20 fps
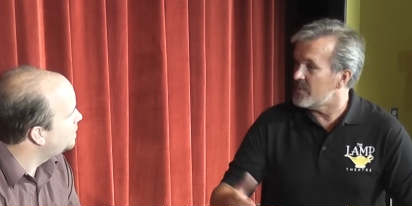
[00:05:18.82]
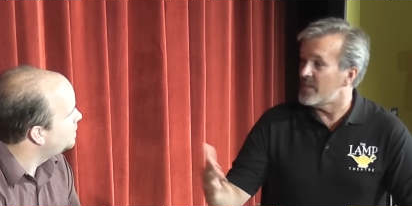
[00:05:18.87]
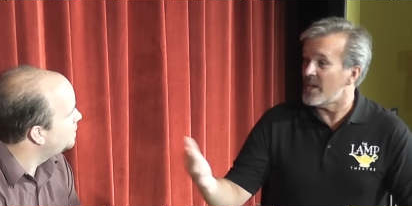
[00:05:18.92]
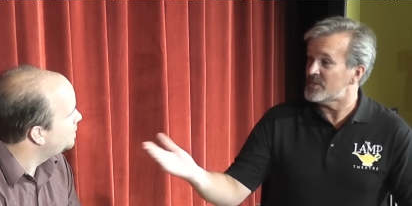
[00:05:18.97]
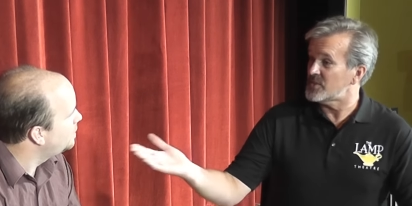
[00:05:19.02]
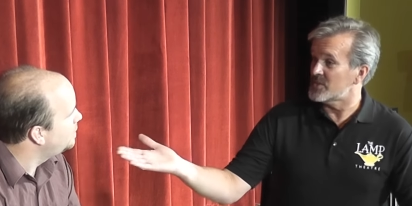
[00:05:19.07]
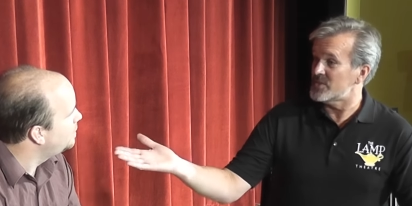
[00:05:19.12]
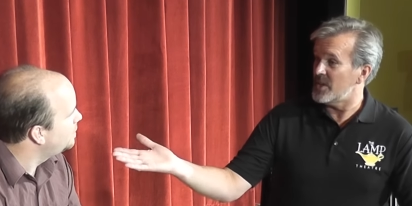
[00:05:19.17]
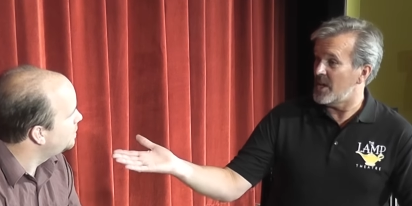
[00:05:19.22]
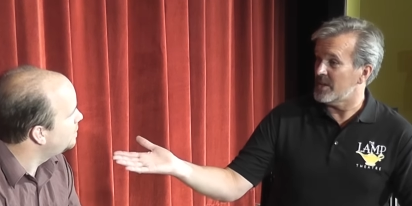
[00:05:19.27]

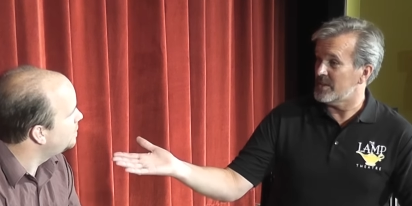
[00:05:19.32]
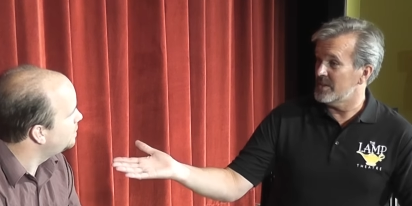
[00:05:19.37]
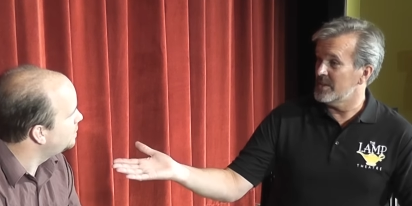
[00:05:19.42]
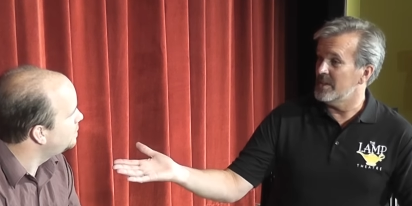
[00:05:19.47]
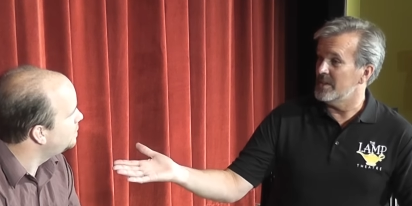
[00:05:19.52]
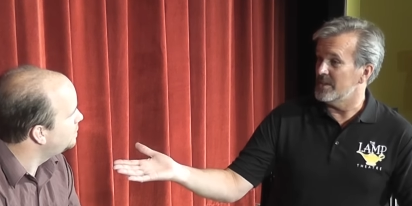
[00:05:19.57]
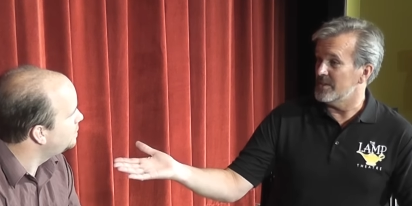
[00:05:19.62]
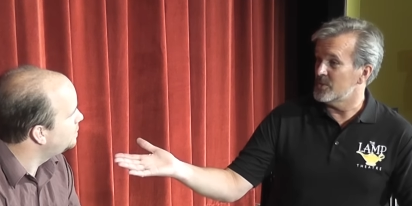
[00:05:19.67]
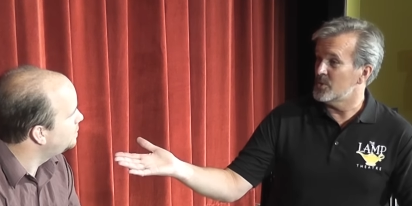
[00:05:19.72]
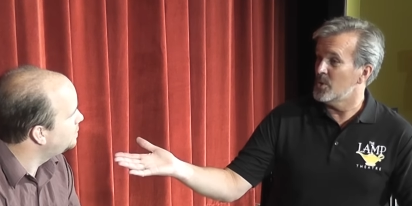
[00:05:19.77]
Speaker 1: that's
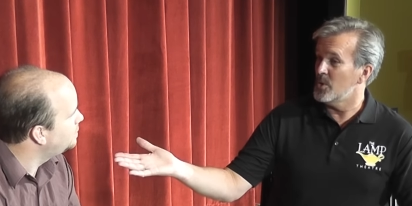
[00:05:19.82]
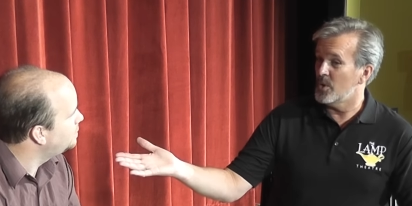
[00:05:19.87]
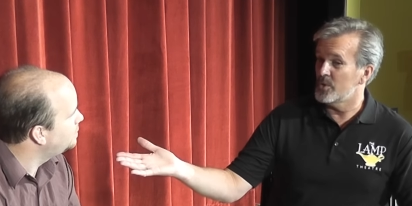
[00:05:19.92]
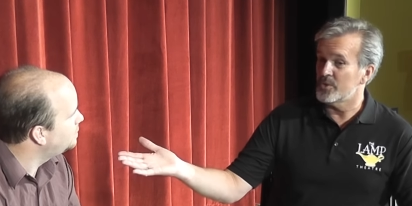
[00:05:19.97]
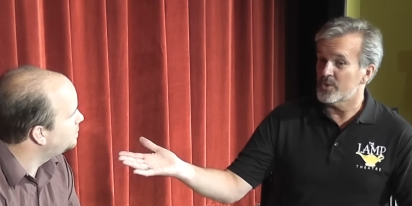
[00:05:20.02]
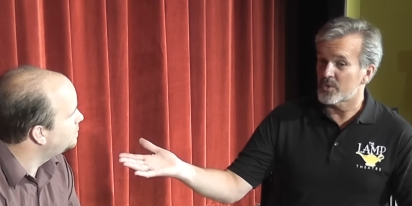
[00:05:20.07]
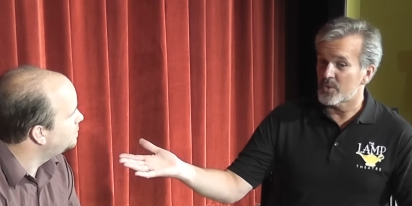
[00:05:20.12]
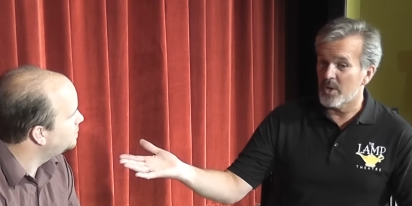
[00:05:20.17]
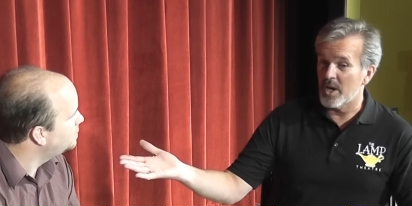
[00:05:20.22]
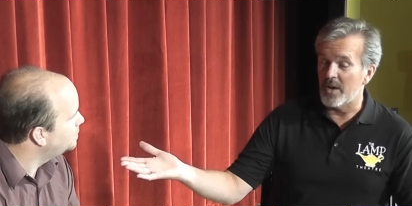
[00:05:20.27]
exactly it. You
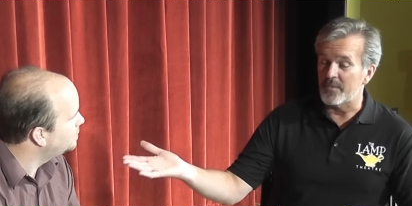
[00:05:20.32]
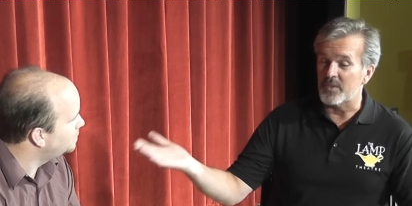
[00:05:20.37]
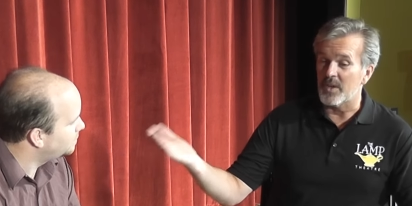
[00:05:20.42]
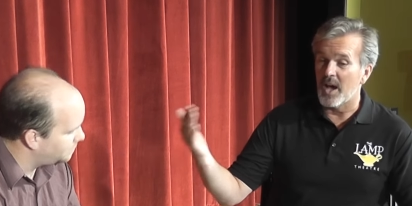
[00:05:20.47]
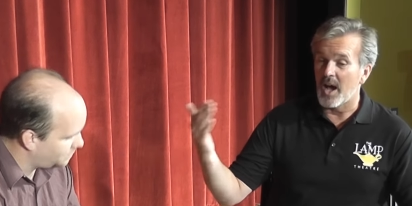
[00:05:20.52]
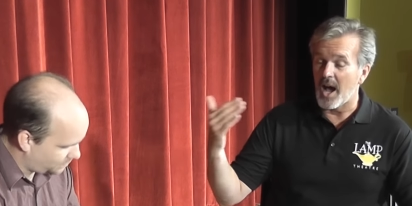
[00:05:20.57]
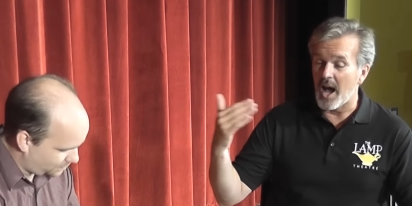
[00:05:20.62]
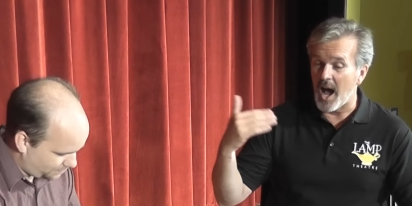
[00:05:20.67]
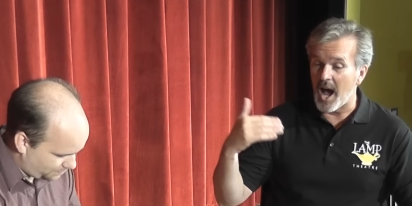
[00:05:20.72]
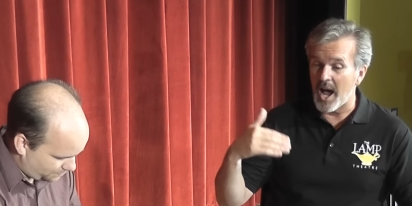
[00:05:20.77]
hone your
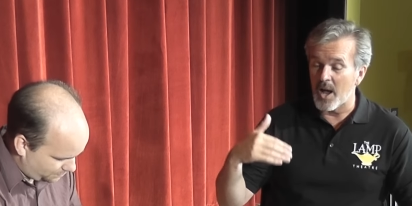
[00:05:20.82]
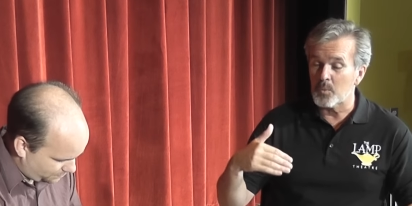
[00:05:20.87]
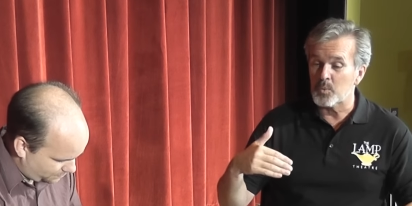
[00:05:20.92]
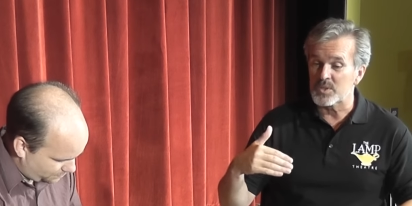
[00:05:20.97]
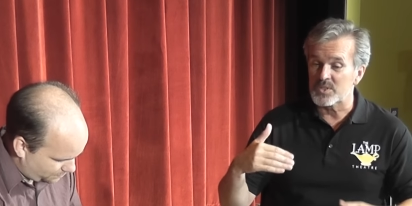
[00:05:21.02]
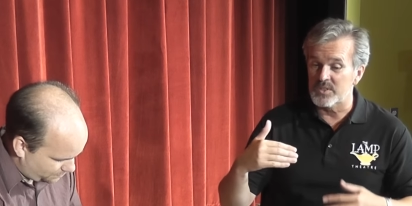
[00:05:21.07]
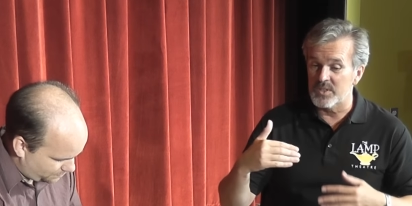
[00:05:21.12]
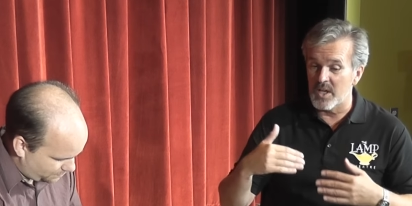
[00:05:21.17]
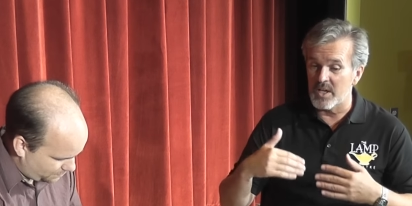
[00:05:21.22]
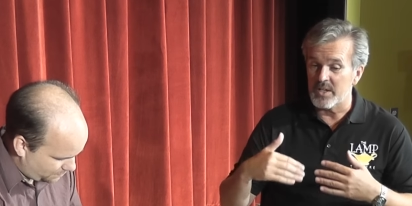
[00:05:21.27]
craft. I, I, was